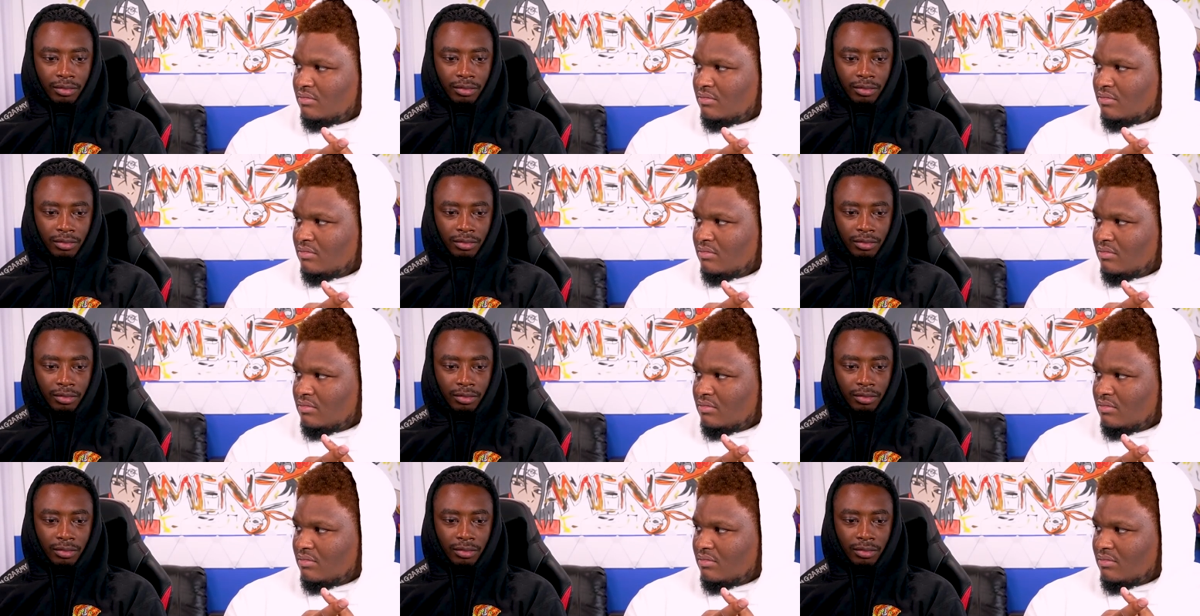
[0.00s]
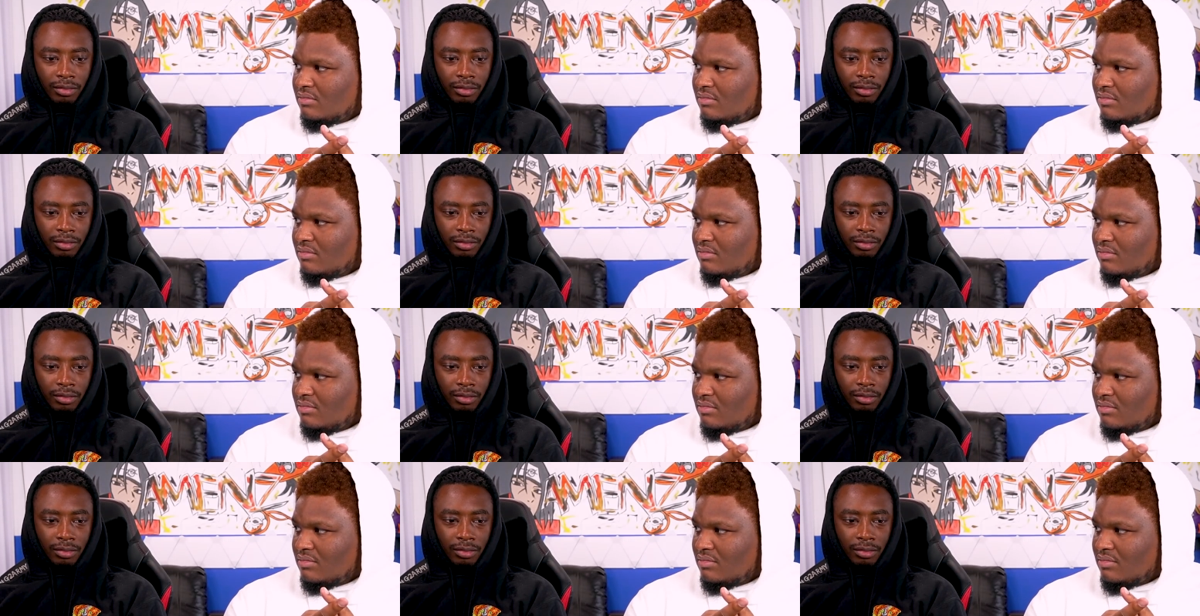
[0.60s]

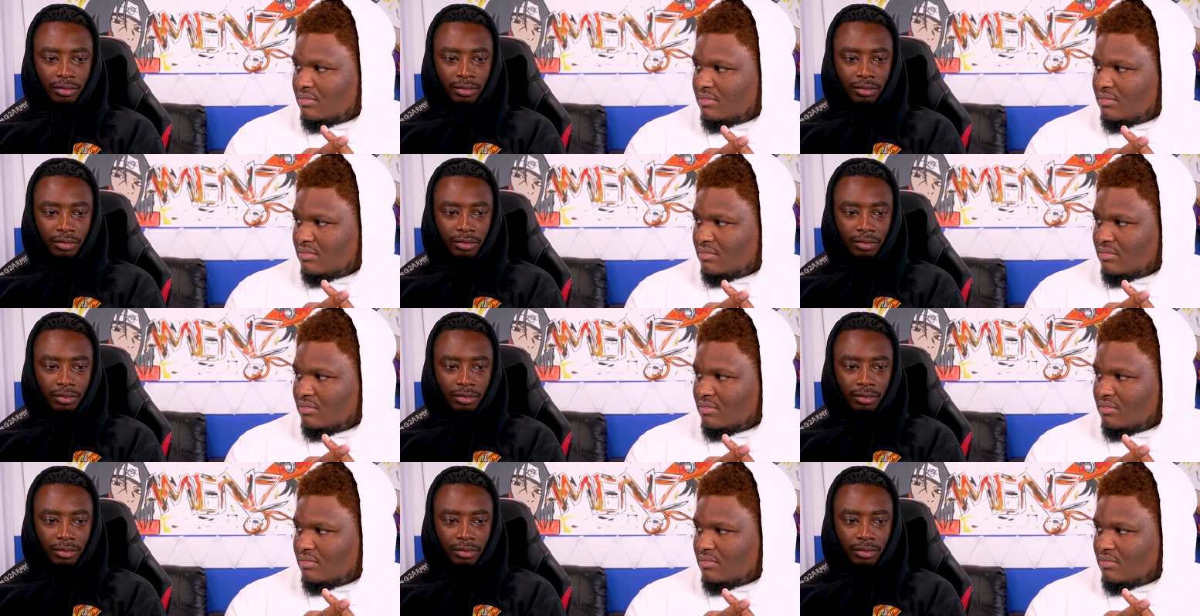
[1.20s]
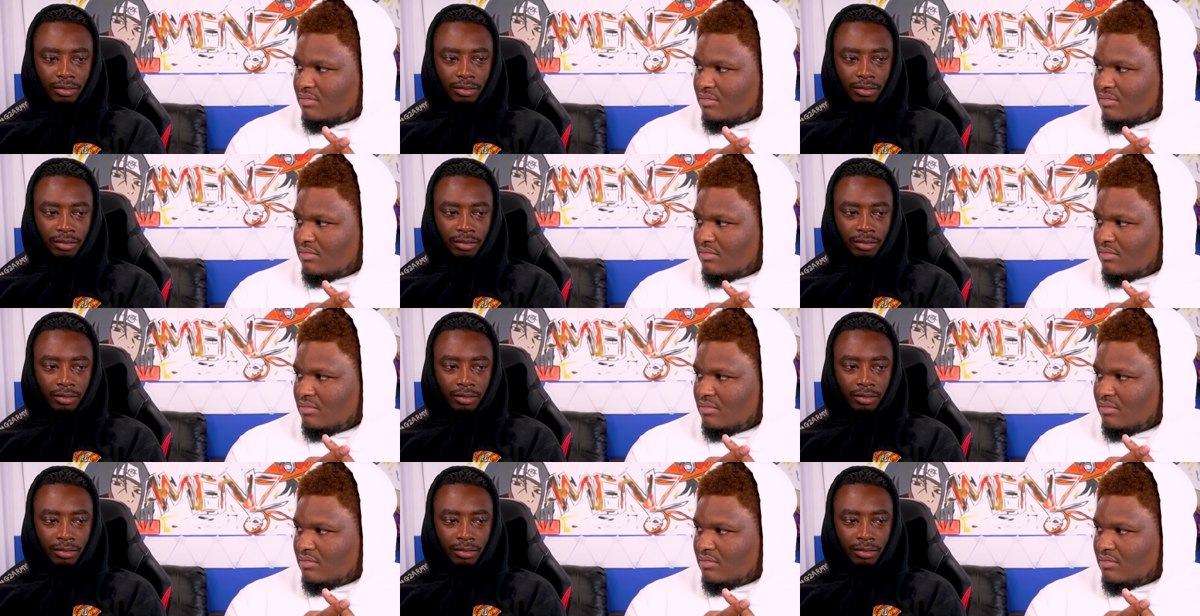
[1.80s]
(silence)